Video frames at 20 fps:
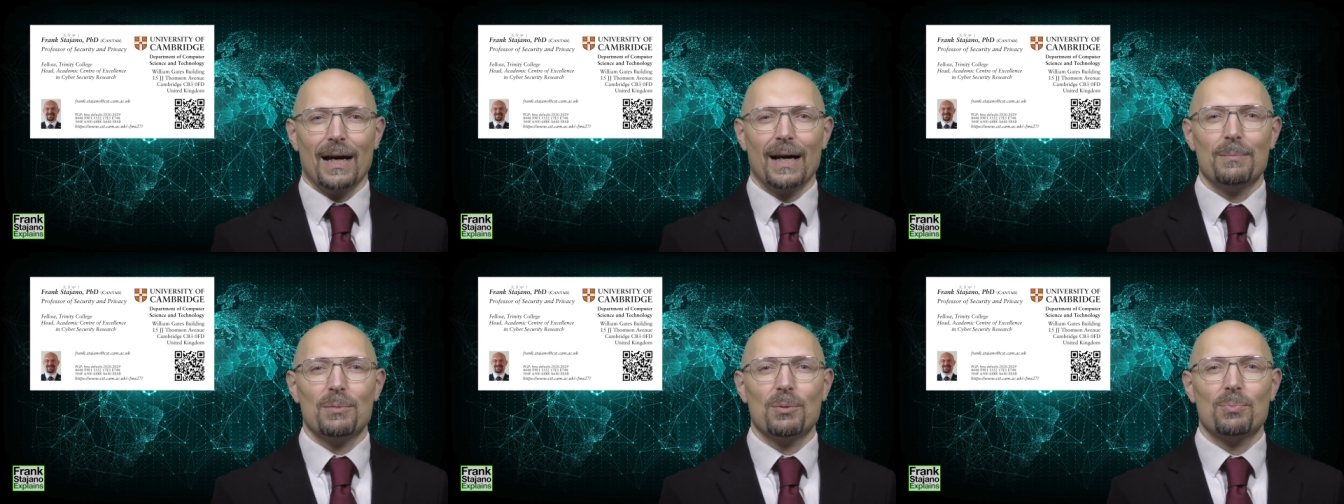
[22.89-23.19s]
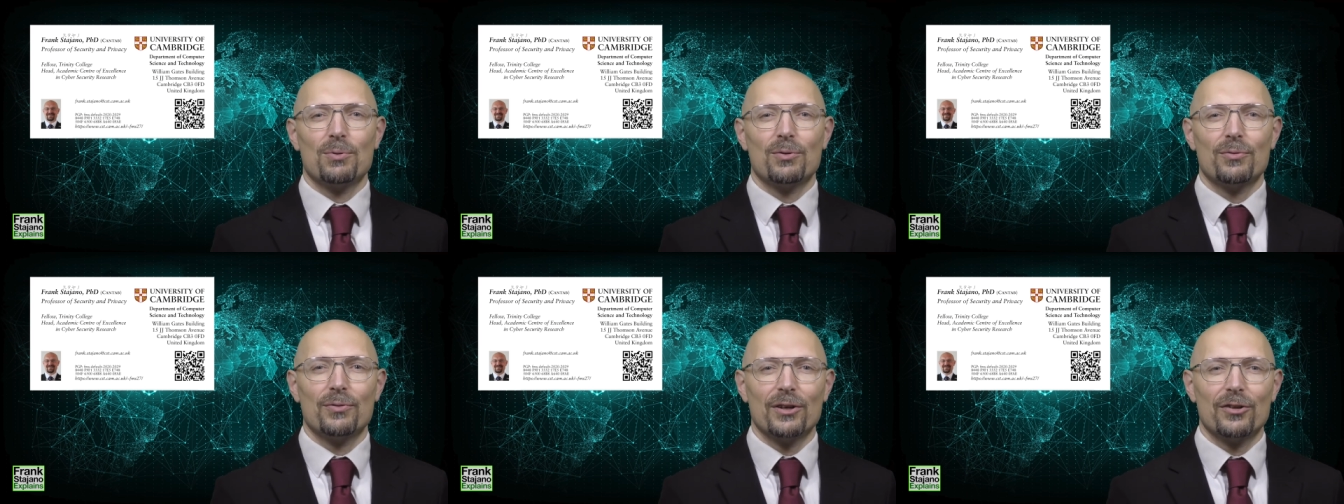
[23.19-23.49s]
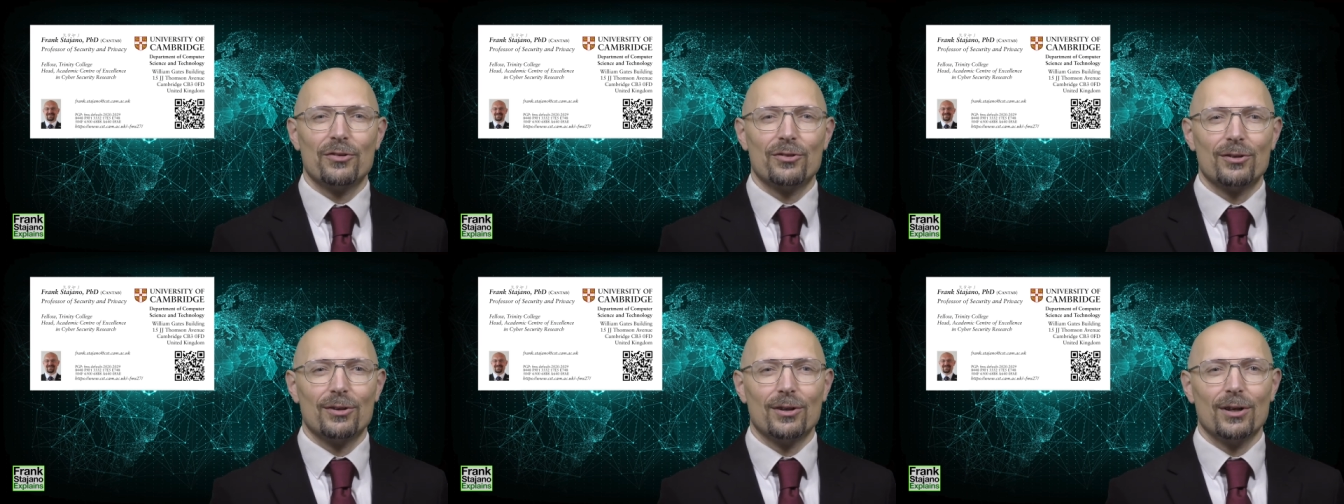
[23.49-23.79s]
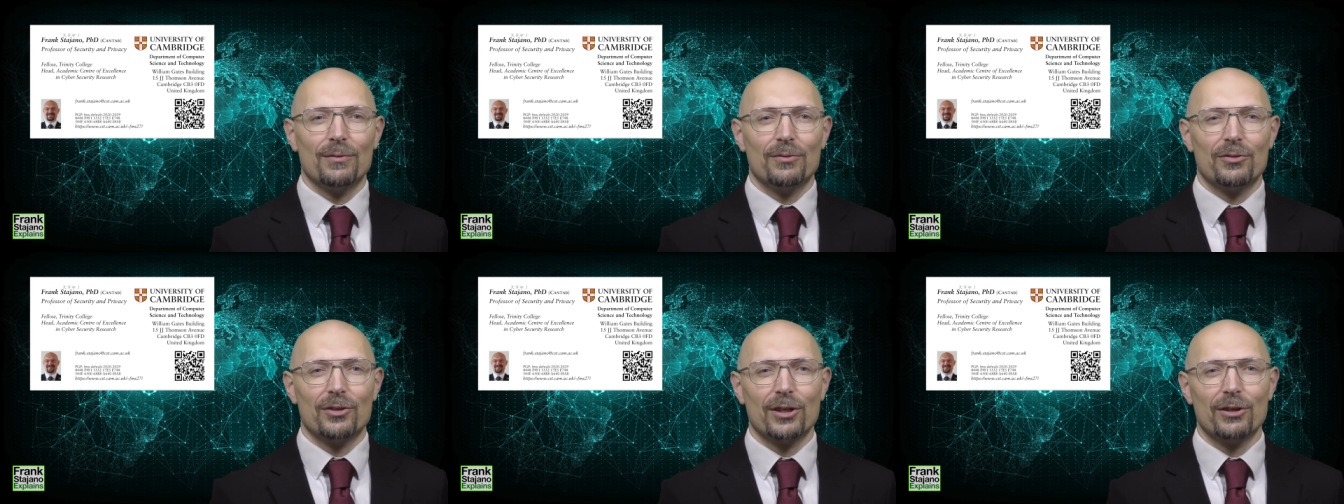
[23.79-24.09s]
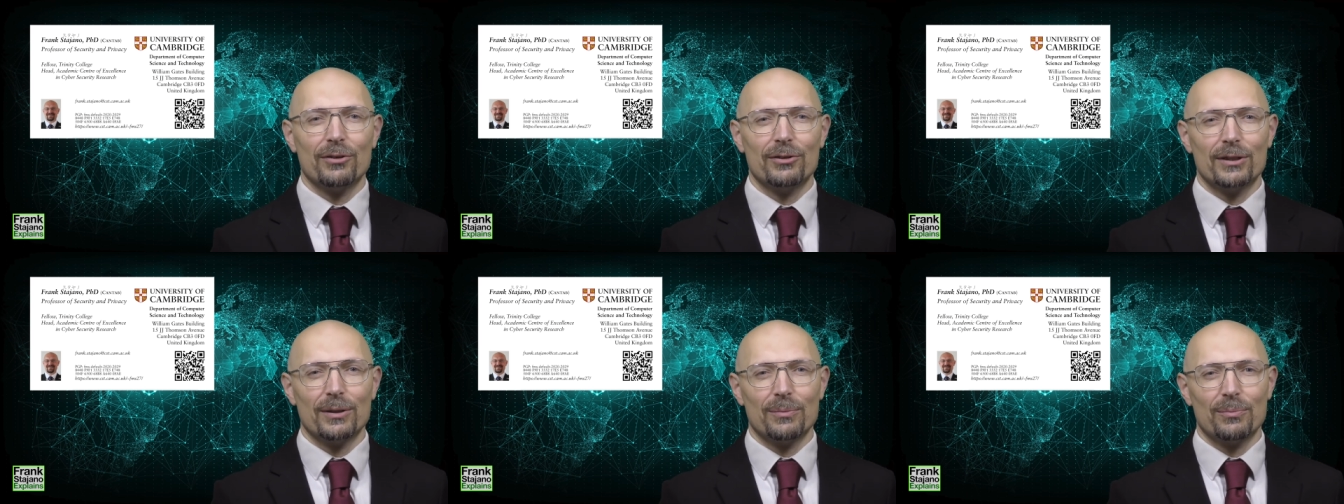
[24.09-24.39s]
I'm a professor of
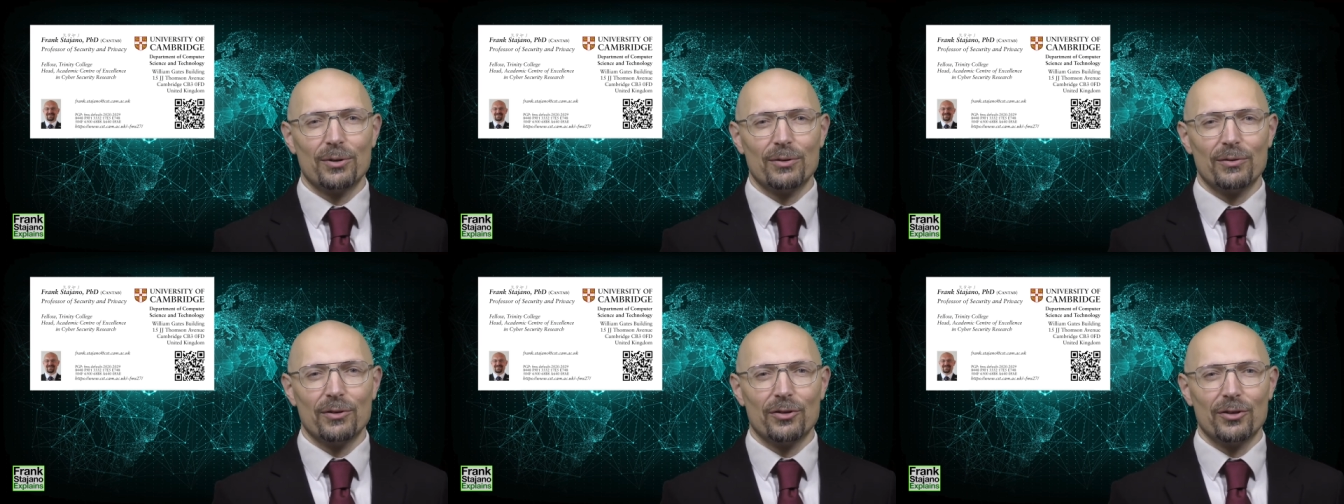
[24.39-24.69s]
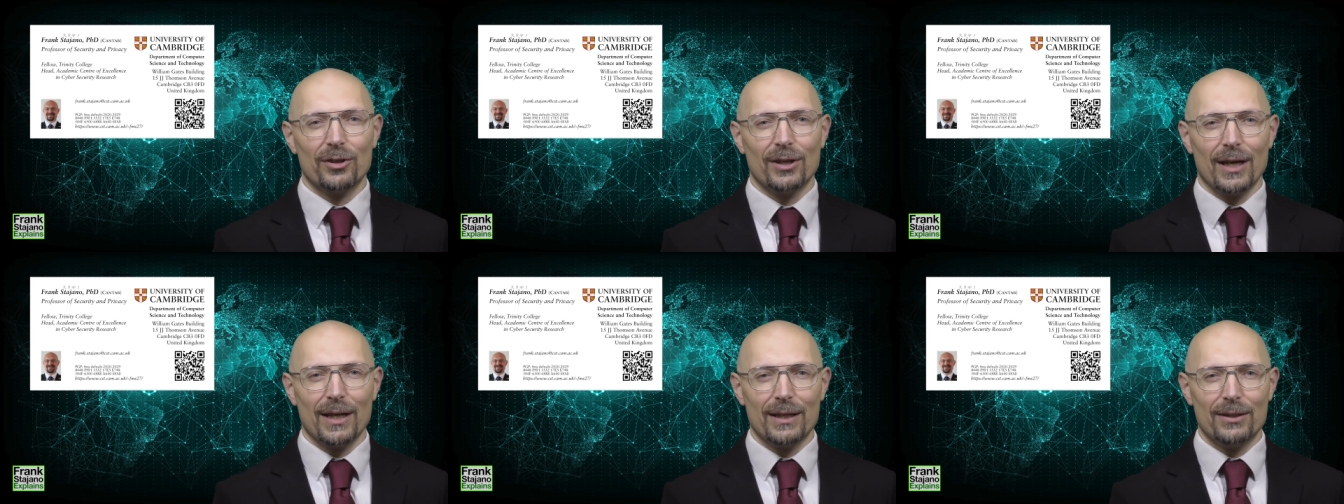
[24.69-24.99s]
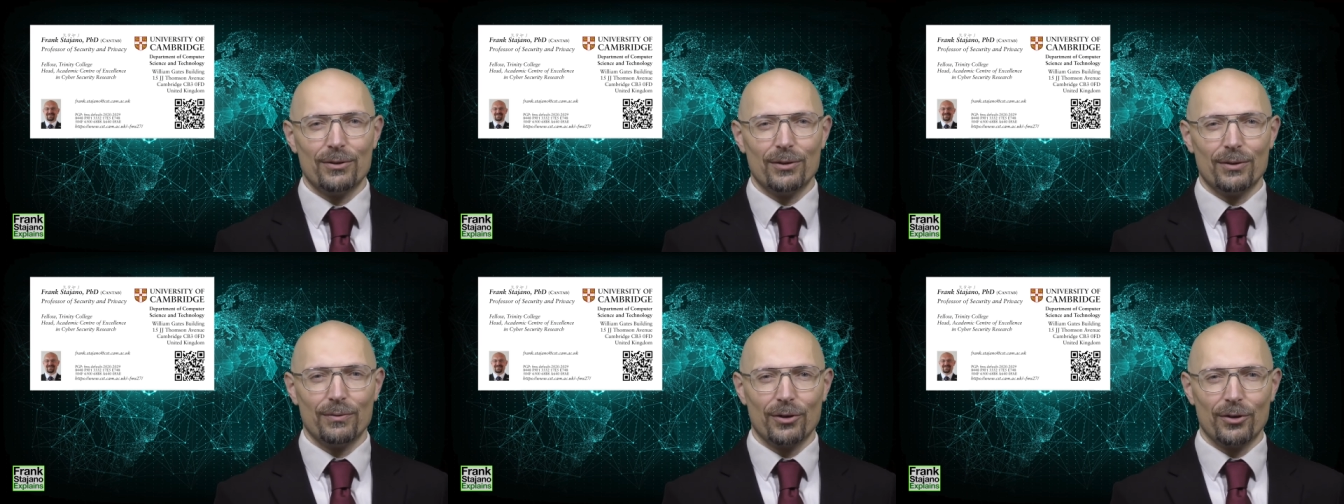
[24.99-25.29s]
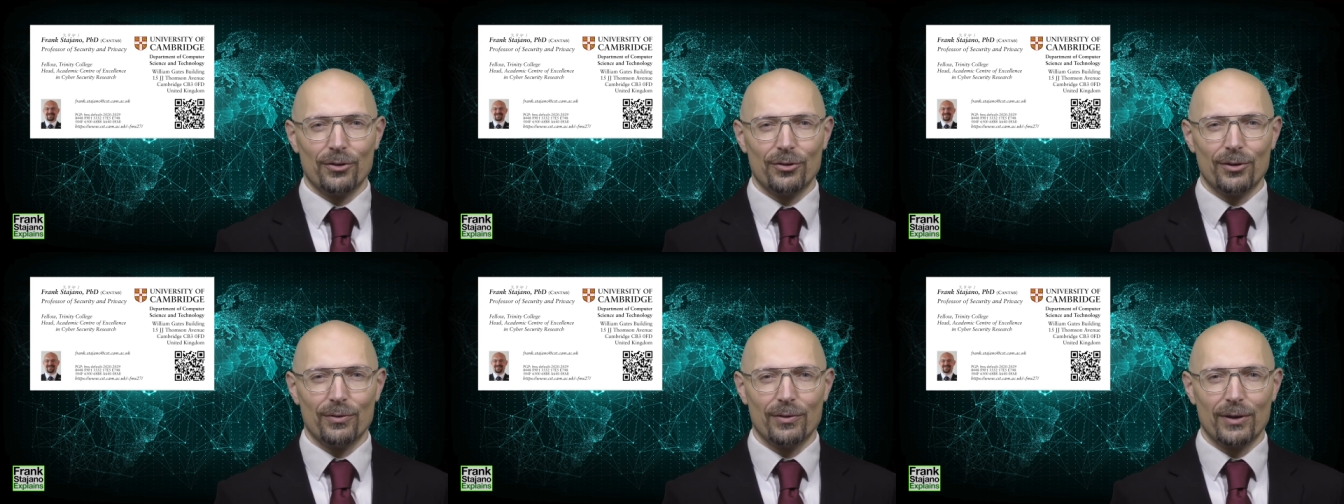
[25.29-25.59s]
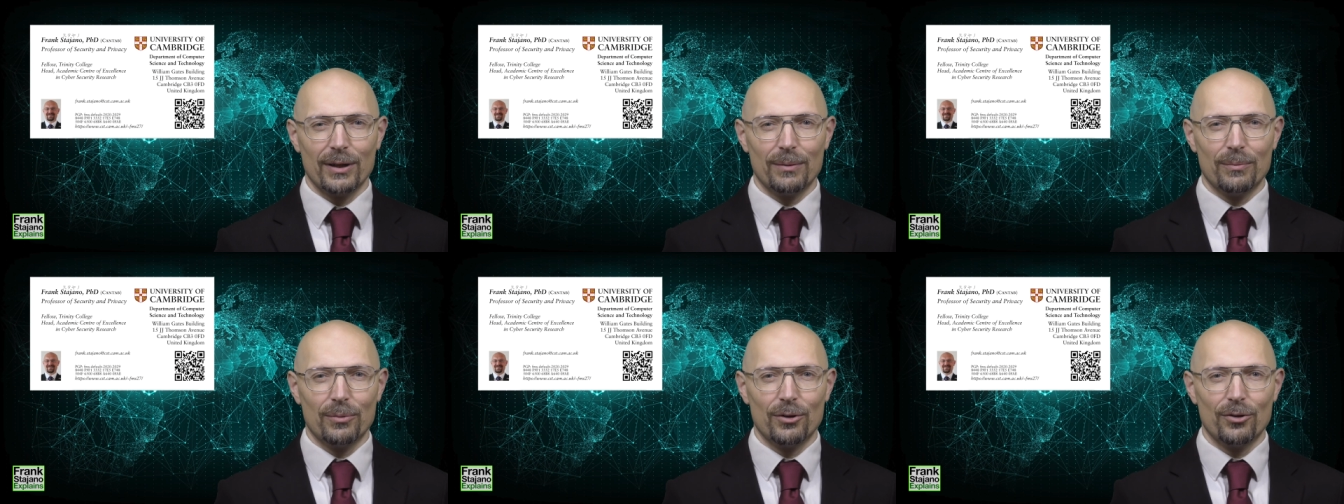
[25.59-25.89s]
security and privacy at the University of
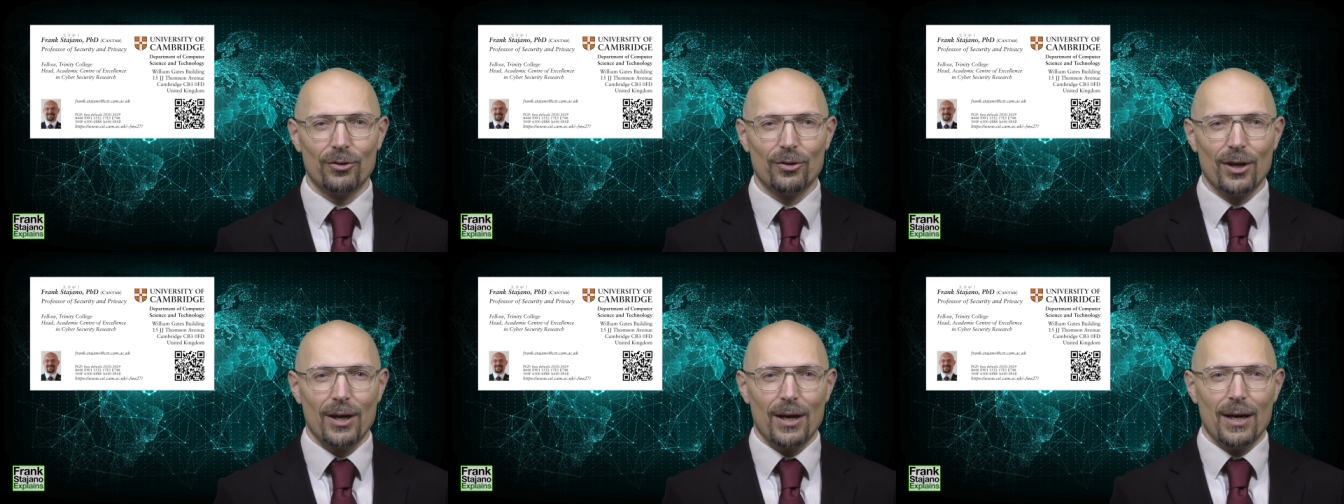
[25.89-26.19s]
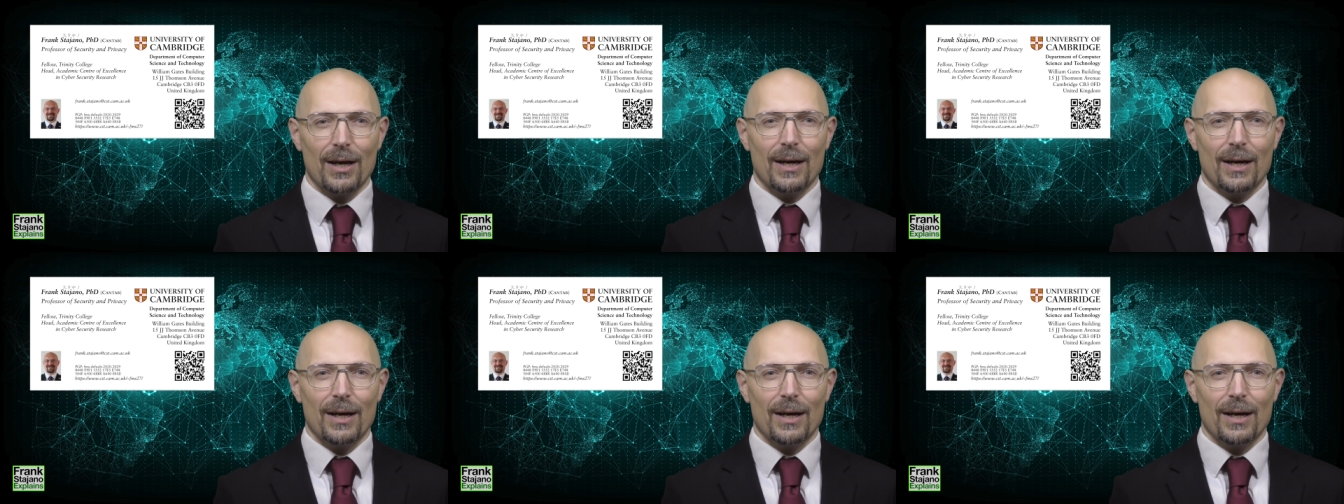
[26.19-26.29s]
Cambridge,